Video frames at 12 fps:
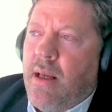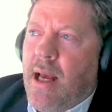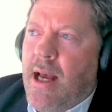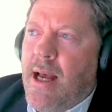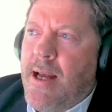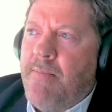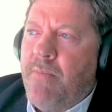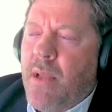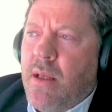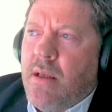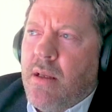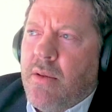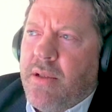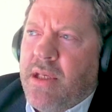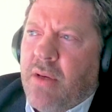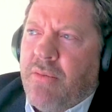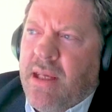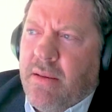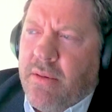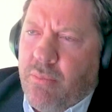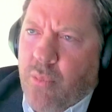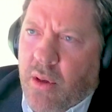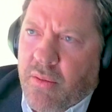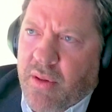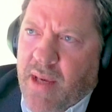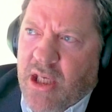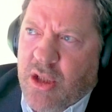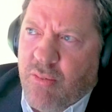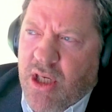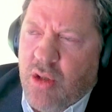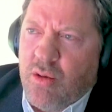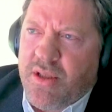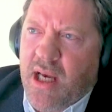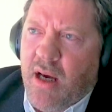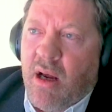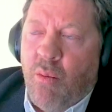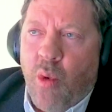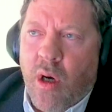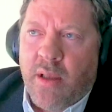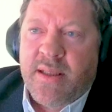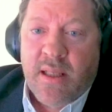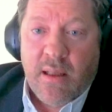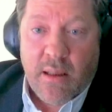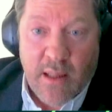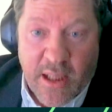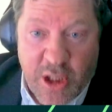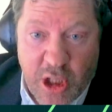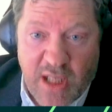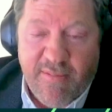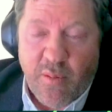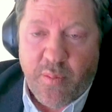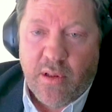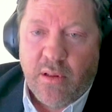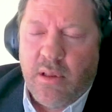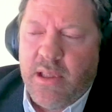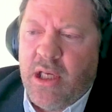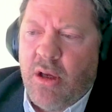what the major issues are and what's achievable.